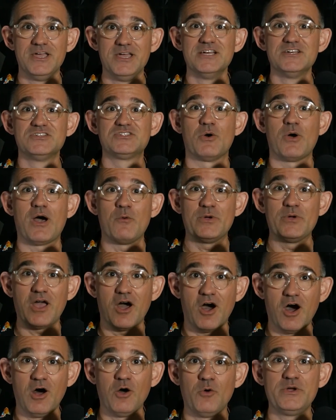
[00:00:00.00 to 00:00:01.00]
So we
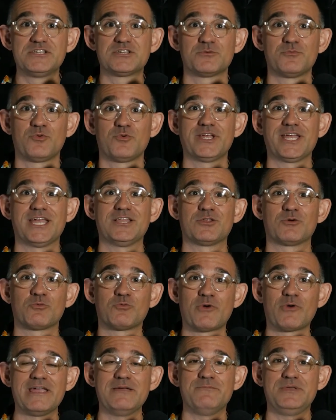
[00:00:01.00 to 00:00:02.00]
always are bringing the
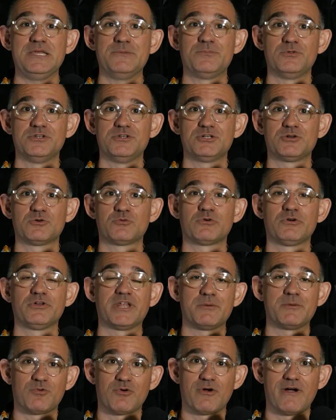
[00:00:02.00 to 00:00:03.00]
right people into your world, I
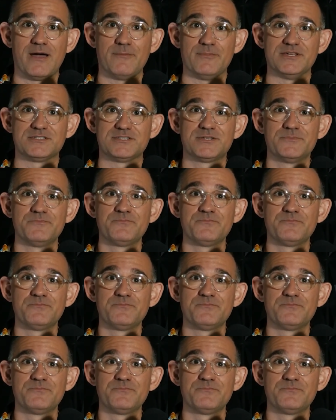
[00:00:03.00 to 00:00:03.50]
promise.